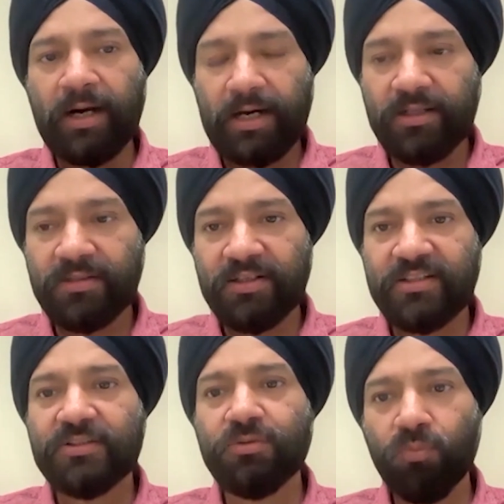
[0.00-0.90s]
Another
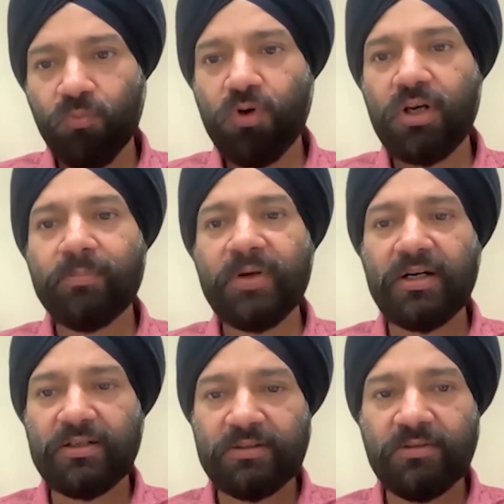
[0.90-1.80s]
is
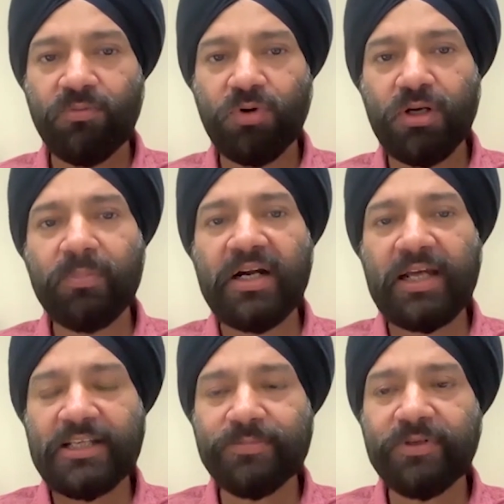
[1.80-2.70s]
Walmart. Walmart
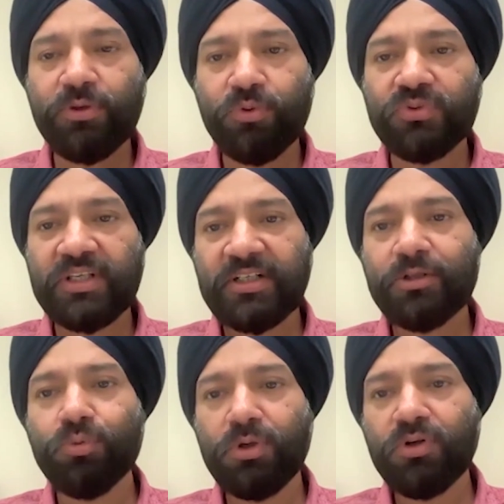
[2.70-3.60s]
has been using a
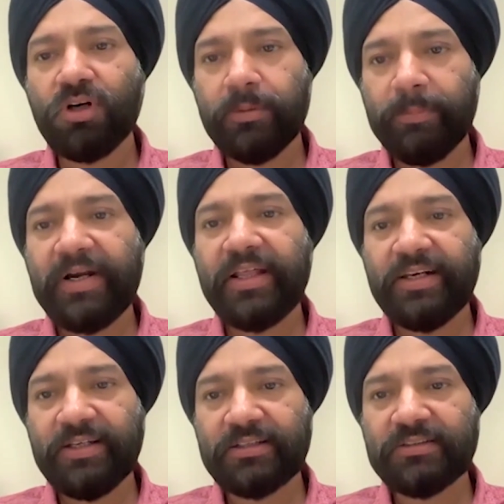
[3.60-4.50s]
tool called
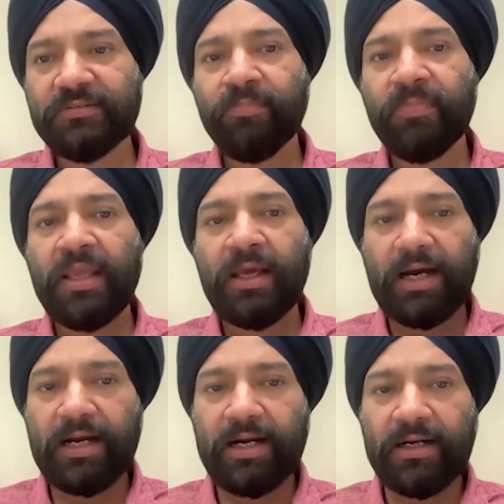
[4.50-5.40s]
Medallia,
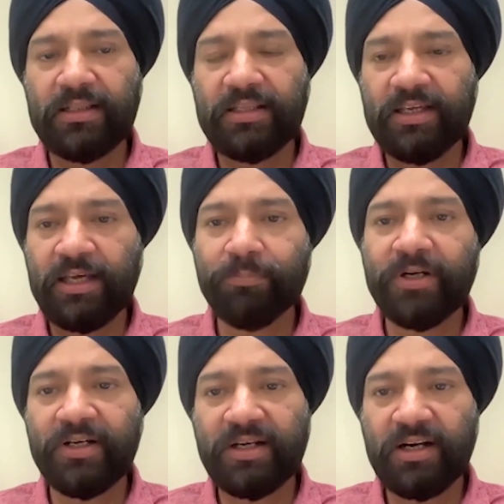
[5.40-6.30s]
and they have
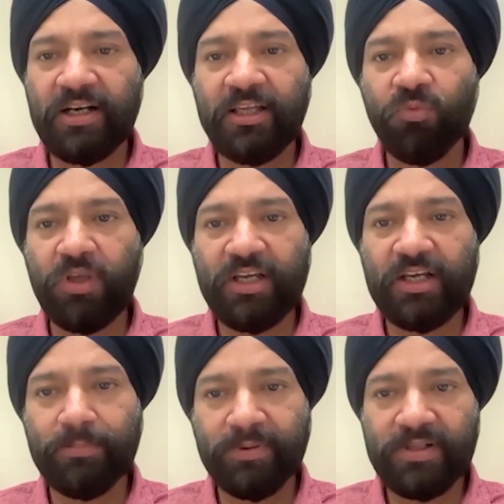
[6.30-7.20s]
been running
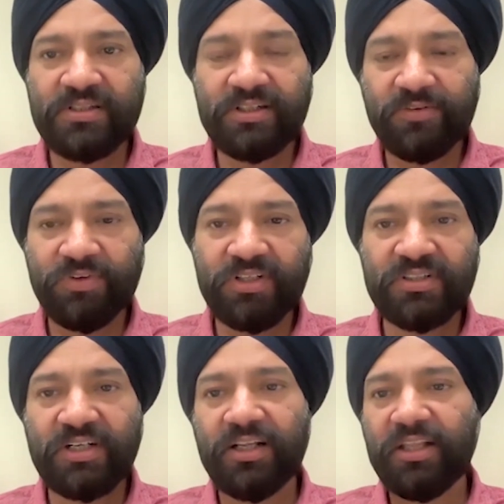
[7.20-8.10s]
weekly pulse surveys,
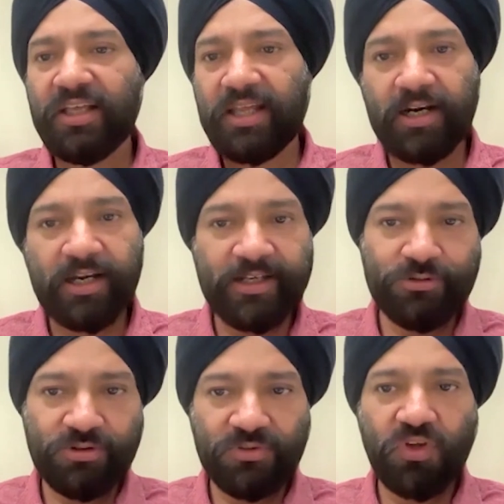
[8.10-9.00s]
and they
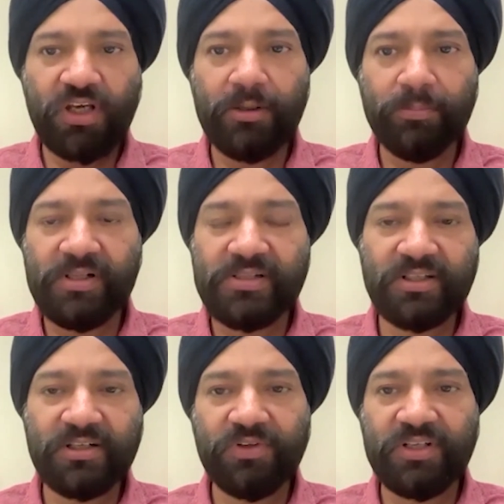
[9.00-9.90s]
analyze those weekly pulse
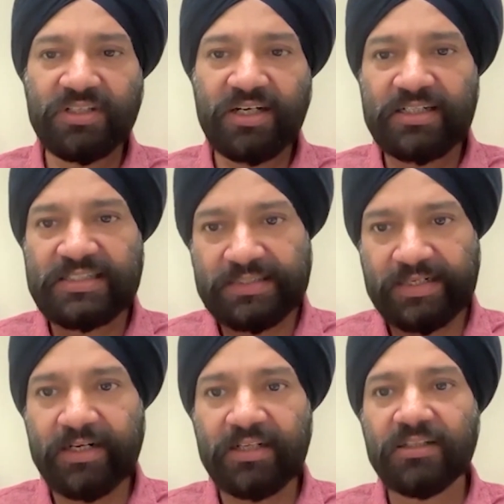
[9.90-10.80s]
surveys and
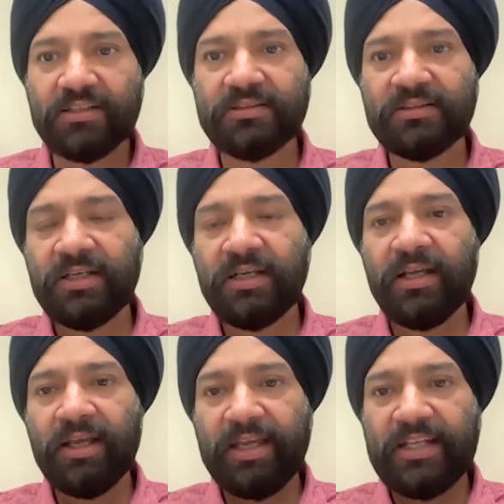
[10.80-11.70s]
send the
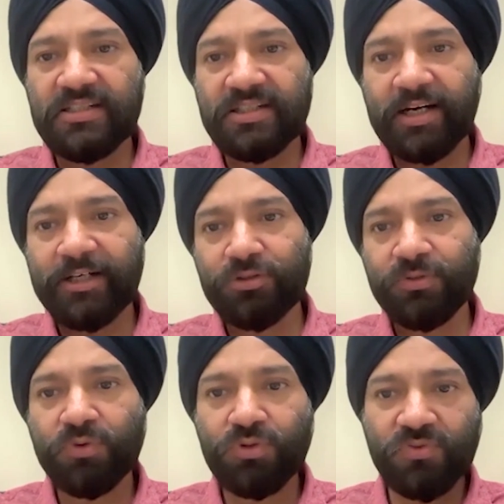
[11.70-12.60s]
insights
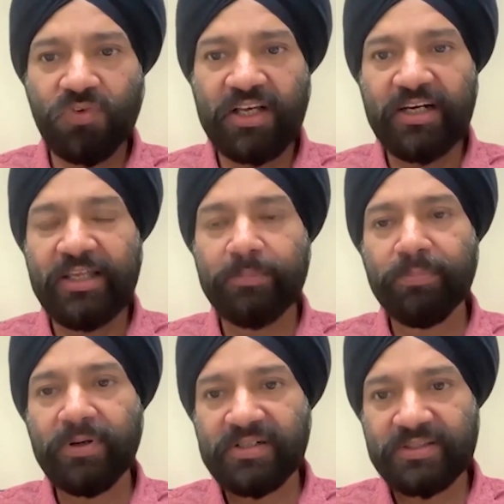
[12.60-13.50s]
of those weekly
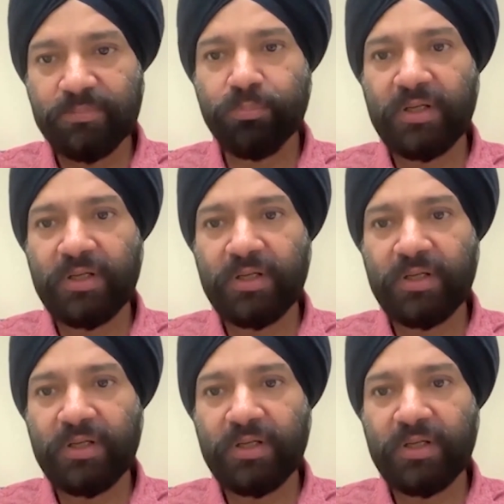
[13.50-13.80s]
pulse